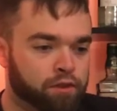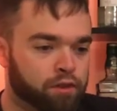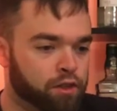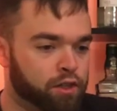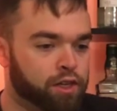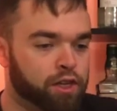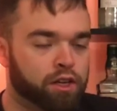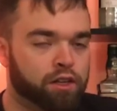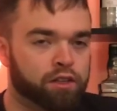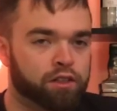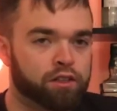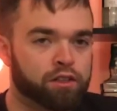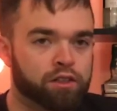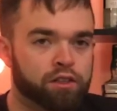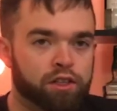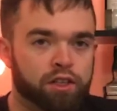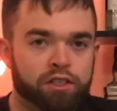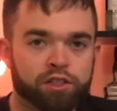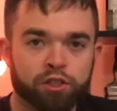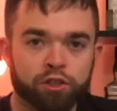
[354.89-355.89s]
again,
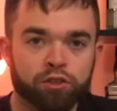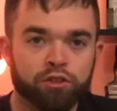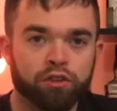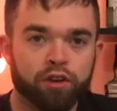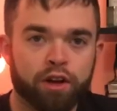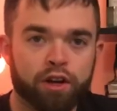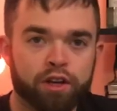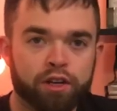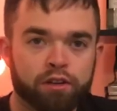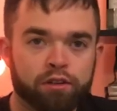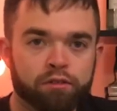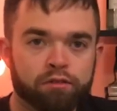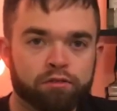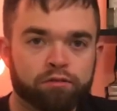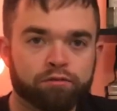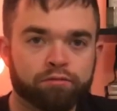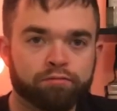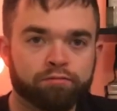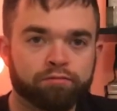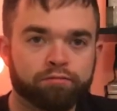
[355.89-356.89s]
it's a great
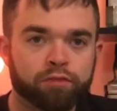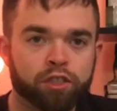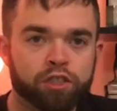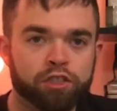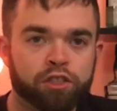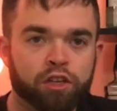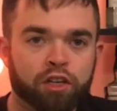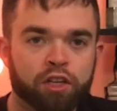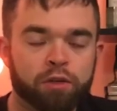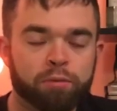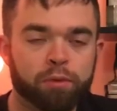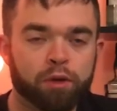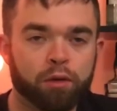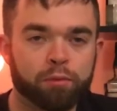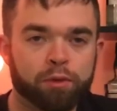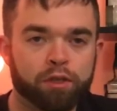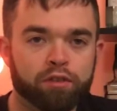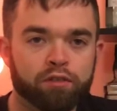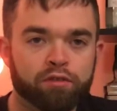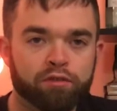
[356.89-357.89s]
Kentucky
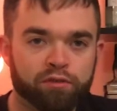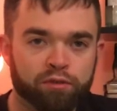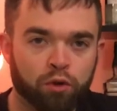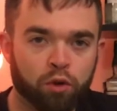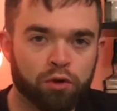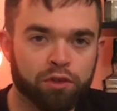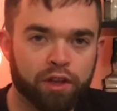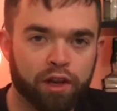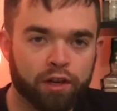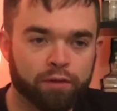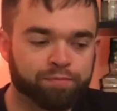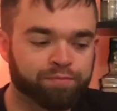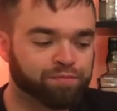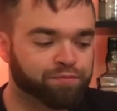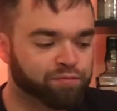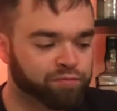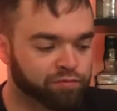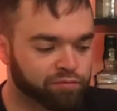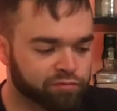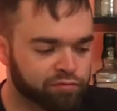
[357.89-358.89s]
bourbon for that.
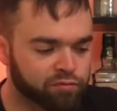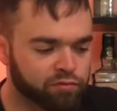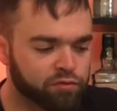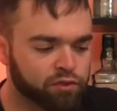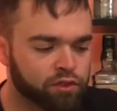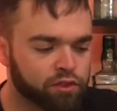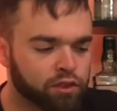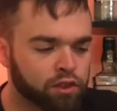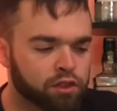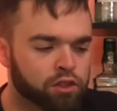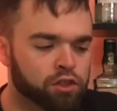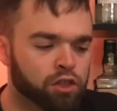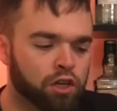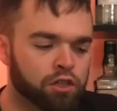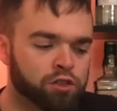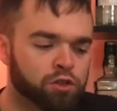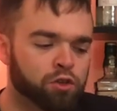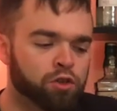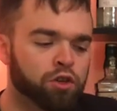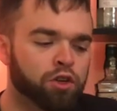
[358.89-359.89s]
It's
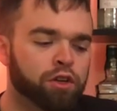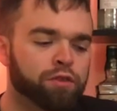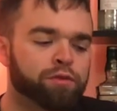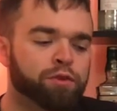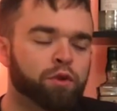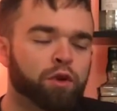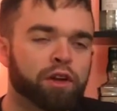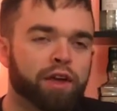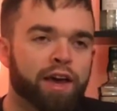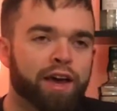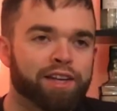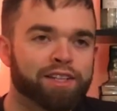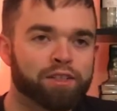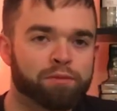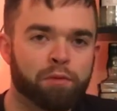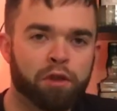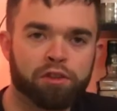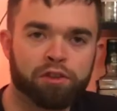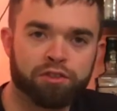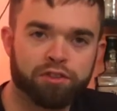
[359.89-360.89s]
also good if you want to add
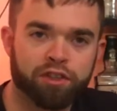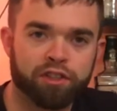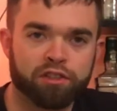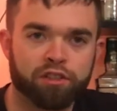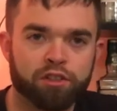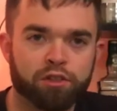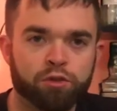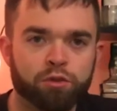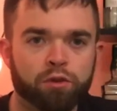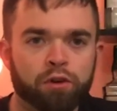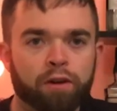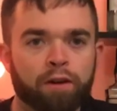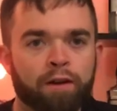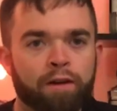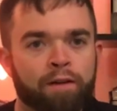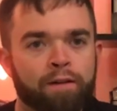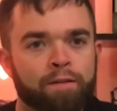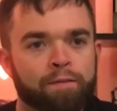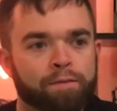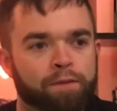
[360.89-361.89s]
some other things into it,
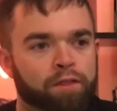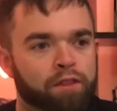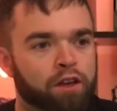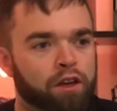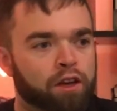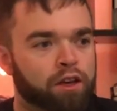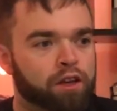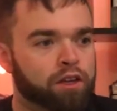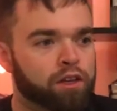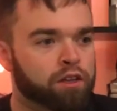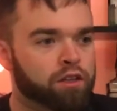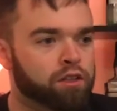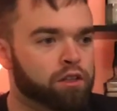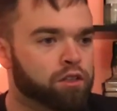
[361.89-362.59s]
like